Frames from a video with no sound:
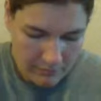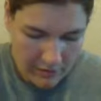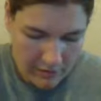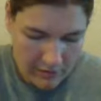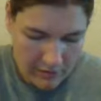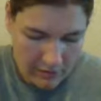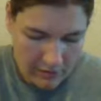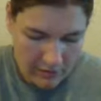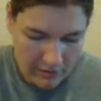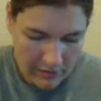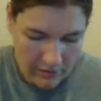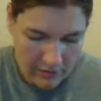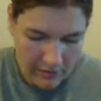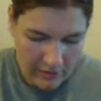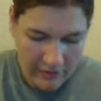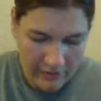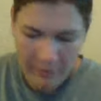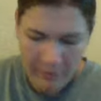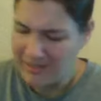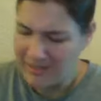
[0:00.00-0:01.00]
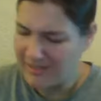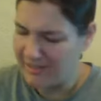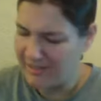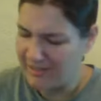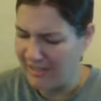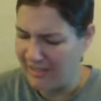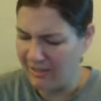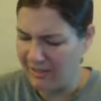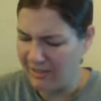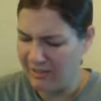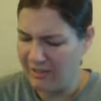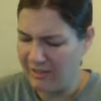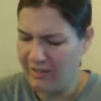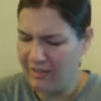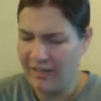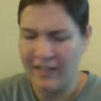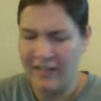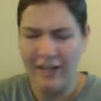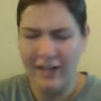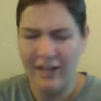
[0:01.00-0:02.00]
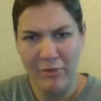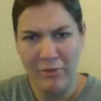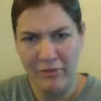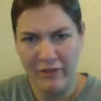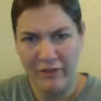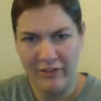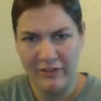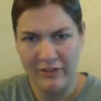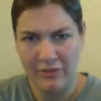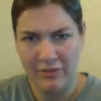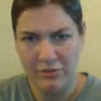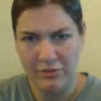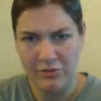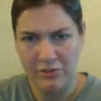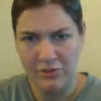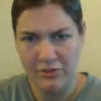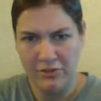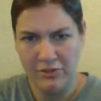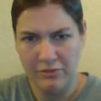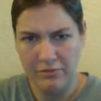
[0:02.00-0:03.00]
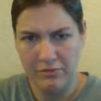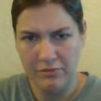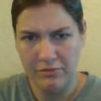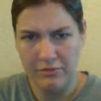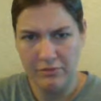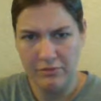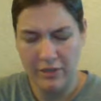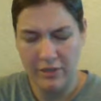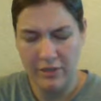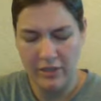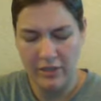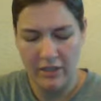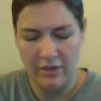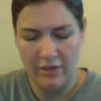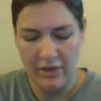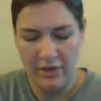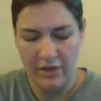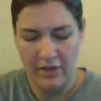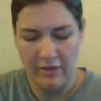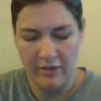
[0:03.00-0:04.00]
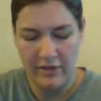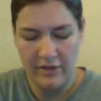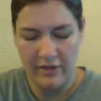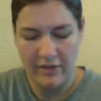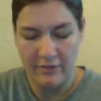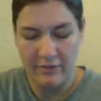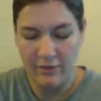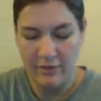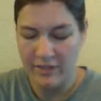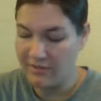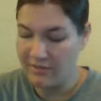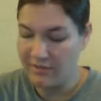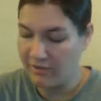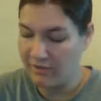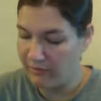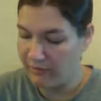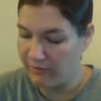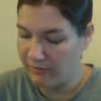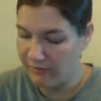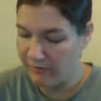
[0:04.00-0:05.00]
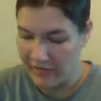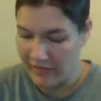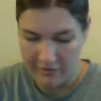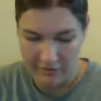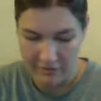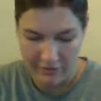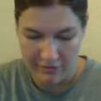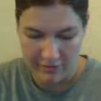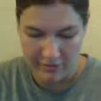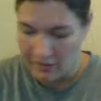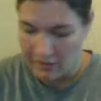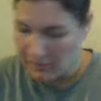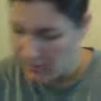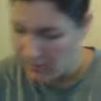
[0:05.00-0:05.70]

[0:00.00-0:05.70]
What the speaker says: Okay, and that was Liar. I can't remember if I told you or not. Okay, the next one is called Factory.